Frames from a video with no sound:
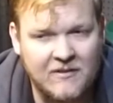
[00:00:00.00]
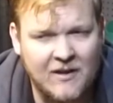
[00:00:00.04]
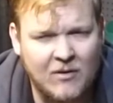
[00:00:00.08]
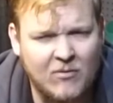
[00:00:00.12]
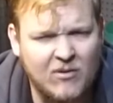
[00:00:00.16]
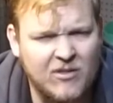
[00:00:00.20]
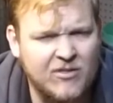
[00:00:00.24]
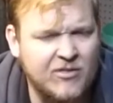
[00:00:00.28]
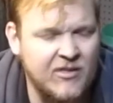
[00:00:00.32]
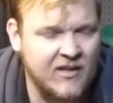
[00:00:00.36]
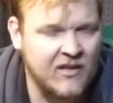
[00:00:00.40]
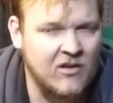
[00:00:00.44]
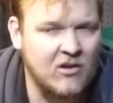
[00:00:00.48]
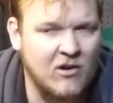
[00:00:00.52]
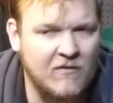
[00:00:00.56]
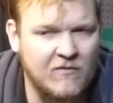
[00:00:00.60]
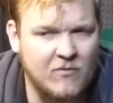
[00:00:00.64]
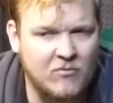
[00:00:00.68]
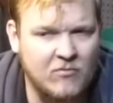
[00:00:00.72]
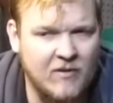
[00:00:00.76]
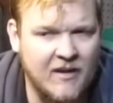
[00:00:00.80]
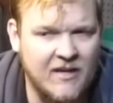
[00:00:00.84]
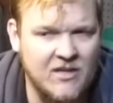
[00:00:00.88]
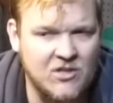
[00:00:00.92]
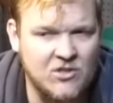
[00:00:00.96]
Now I think
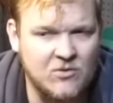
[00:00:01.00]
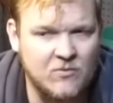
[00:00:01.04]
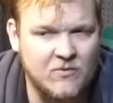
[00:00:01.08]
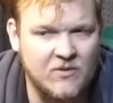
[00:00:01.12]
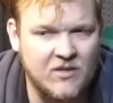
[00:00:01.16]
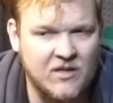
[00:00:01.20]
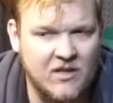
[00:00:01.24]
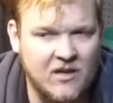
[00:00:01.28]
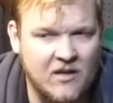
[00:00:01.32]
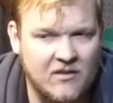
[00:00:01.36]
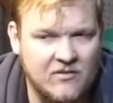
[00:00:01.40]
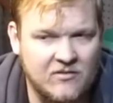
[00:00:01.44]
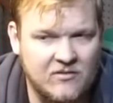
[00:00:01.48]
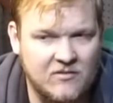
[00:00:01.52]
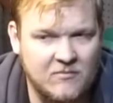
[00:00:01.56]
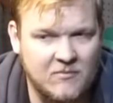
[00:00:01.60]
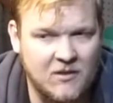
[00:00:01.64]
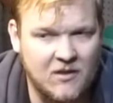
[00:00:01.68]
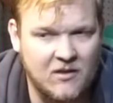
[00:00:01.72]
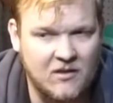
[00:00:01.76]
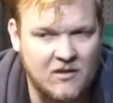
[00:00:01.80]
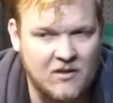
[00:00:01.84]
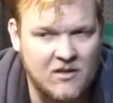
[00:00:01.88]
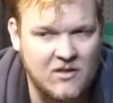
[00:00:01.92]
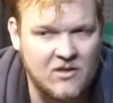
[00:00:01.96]
I've arranged with the
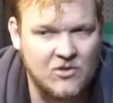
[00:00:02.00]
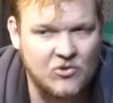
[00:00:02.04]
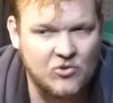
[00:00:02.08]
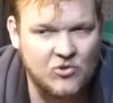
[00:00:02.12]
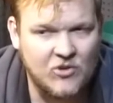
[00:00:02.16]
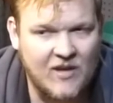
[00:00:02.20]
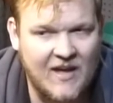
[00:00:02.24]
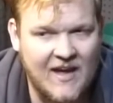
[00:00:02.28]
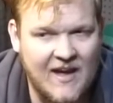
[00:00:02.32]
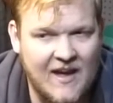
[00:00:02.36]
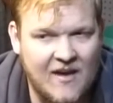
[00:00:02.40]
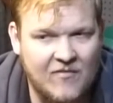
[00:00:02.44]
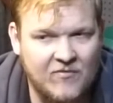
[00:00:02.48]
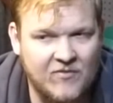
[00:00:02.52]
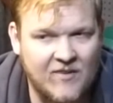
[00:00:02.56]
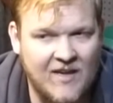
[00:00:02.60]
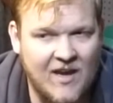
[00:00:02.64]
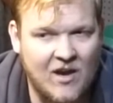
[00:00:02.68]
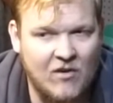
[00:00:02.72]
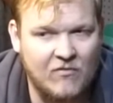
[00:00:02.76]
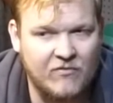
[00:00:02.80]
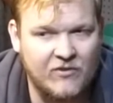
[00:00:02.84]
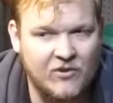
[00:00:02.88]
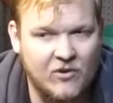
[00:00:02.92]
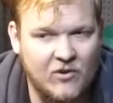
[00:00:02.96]
customer to have
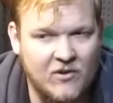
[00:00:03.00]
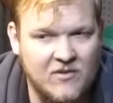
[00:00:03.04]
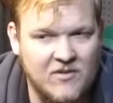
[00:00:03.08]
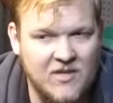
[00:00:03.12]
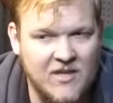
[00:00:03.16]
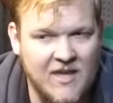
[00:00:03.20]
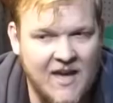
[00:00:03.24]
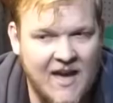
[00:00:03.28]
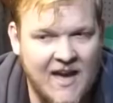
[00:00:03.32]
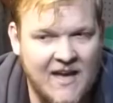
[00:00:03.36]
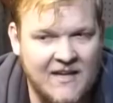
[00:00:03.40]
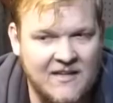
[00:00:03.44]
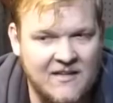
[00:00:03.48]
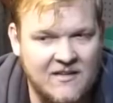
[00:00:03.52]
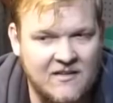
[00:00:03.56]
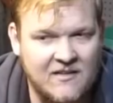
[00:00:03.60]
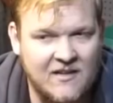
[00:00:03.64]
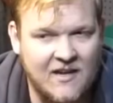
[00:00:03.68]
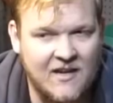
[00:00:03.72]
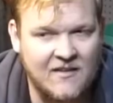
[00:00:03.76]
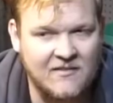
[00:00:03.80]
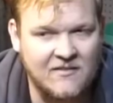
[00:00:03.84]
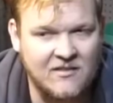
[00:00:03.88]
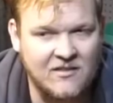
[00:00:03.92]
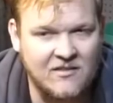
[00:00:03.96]
galvanising added
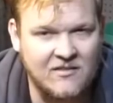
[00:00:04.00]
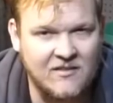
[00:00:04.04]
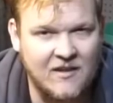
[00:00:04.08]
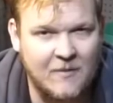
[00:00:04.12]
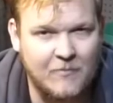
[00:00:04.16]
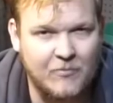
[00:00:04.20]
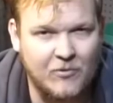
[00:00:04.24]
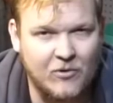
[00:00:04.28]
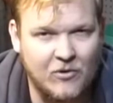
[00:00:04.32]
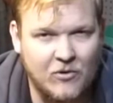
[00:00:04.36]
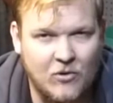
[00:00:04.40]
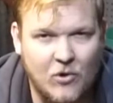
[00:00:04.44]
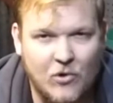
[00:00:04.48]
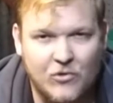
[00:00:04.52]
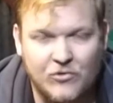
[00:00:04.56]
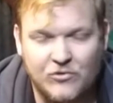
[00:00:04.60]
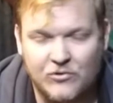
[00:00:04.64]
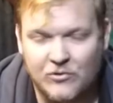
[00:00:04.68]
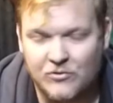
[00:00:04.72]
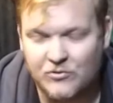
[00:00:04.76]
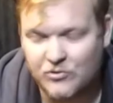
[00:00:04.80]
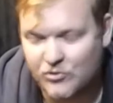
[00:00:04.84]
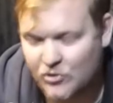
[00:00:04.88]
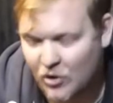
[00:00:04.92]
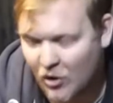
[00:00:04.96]
as a separate cost
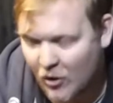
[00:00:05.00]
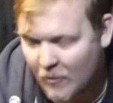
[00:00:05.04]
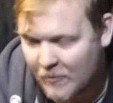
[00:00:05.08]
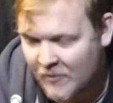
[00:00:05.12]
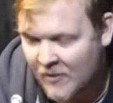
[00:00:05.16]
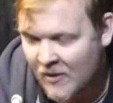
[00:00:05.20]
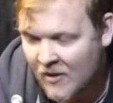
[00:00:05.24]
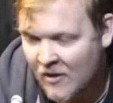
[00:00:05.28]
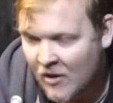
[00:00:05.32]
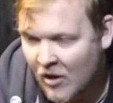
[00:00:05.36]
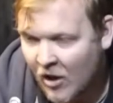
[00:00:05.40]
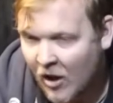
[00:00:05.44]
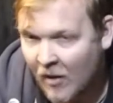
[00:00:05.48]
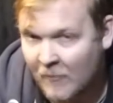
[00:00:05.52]
on top.